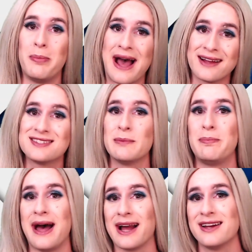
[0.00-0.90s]

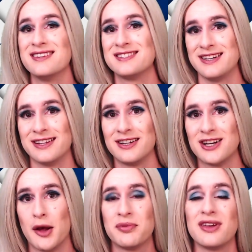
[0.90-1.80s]
back-to-back Stanley
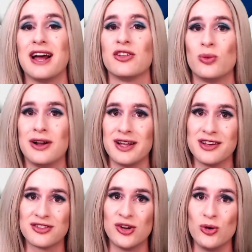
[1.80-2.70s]
Cups, as well
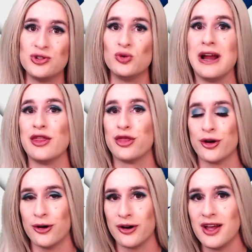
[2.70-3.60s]
as go to a
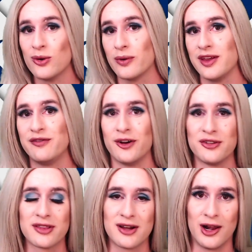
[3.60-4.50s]
third where they fell
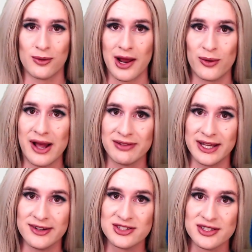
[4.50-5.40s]
to the Colorado
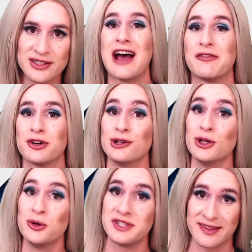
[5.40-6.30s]
Avalanche. After
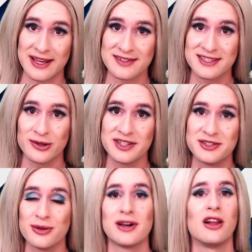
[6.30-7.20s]
losing that series
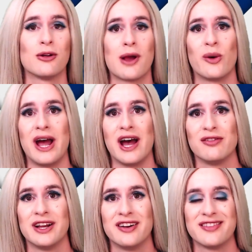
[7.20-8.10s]
to the Colorado
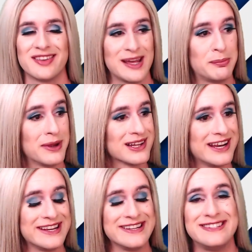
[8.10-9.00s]
Avalanche, the Tampa Bay
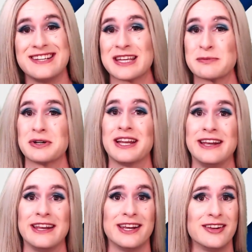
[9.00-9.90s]
Lightning desperately
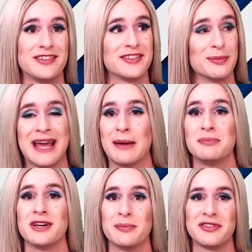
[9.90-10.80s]
needed some cap
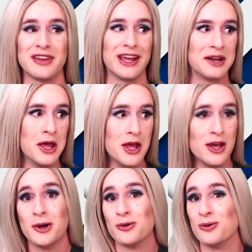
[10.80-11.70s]
dumps, and
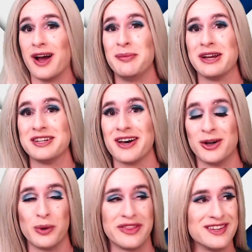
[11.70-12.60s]
Ryan
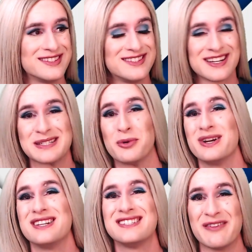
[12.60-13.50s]
McDonagh, with his
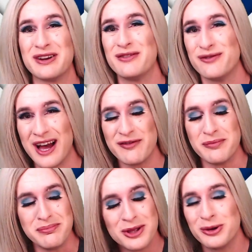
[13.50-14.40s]
$6.75
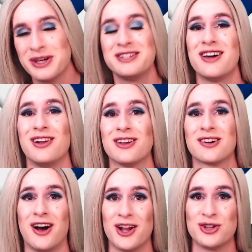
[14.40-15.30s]
million
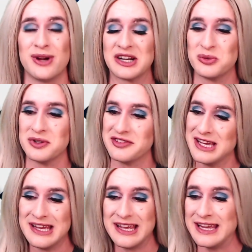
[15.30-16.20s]
contract, was
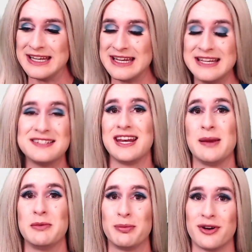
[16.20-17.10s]
an easy
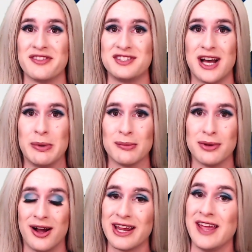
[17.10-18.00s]
name to put on the chopping
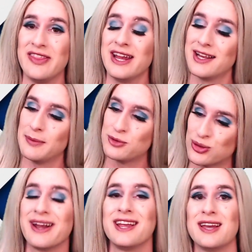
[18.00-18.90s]
block, and they ended up
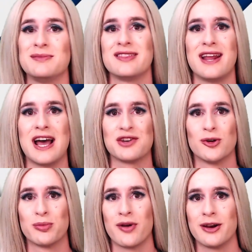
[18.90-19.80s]
trading him to the
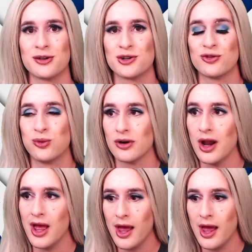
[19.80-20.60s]
Nashville Predators for